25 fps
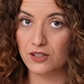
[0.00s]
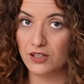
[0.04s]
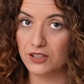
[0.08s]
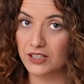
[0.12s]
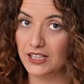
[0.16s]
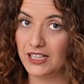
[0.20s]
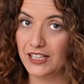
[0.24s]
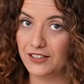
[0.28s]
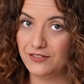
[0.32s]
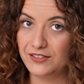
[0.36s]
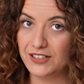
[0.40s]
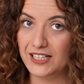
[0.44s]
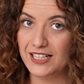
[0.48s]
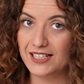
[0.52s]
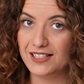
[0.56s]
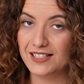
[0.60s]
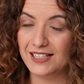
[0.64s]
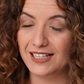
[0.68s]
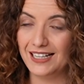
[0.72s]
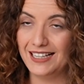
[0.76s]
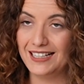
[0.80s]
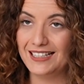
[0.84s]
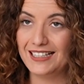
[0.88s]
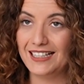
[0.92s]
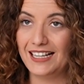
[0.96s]
On the left-hand
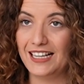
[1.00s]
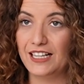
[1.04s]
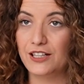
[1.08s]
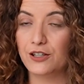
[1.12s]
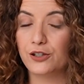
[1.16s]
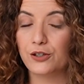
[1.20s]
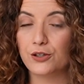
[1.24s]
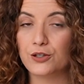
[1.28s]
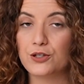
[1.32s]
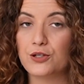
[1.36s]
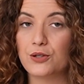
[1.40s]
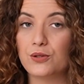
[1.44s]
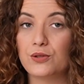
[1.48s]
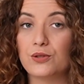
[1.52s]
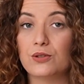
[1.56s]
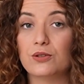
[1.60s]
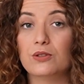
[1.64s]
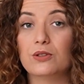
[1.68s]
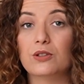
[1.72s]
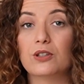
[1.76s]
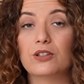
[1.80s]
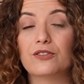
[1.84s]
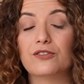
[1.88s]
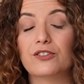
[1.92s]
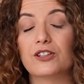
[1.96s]
side, I urge you to
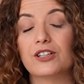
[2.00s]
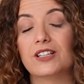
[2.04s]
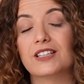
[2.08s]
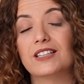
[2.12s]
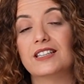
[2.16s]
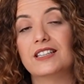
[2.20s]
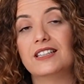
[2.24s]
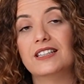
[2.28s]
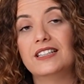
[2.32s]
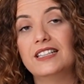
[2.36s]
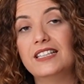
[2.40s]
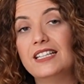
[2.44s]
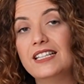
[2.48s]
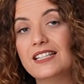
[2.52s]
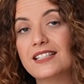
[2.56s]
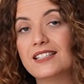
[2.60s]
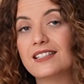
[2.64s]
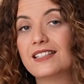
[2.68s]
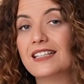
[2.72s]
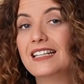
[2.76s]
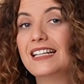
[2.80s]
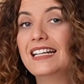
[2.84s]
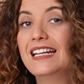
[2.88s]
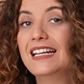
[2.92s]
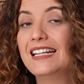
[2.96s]
look for at
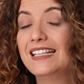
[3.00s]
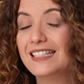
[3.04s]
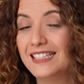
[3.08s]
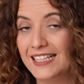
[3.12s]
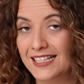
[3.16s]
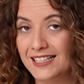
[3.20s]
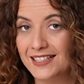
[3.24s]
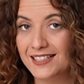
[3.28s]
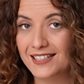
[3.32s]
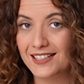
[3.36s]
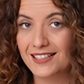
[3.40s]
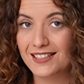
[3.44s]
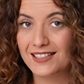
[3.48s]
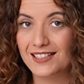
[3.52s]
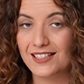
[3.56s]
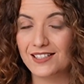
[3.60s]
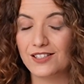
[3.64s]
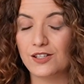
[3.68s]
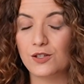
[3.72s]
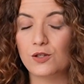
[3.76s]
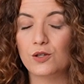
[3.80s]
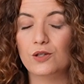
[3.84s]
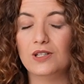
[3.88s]
least 10 successes.